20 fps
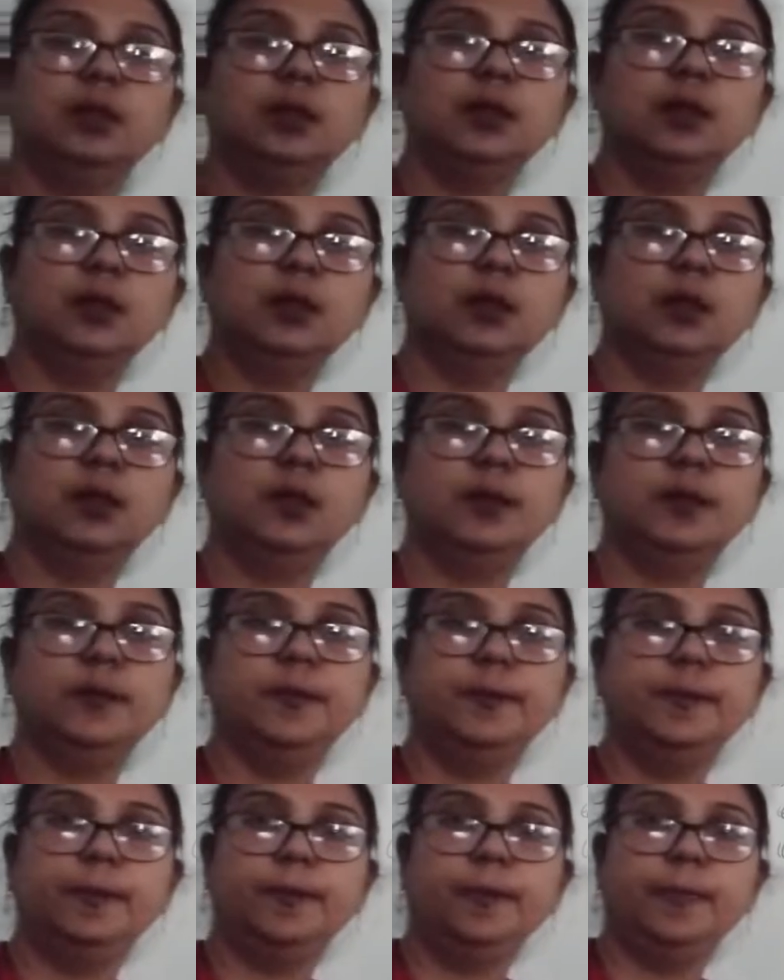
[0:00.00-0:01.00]

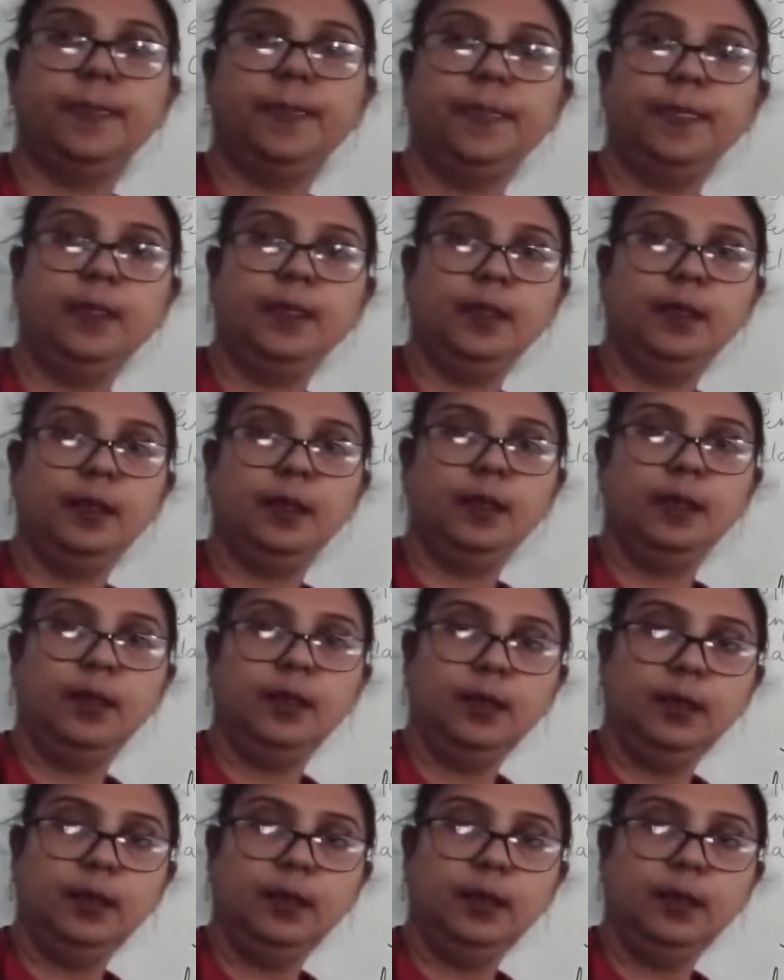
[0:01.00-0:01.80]
(no one is talking)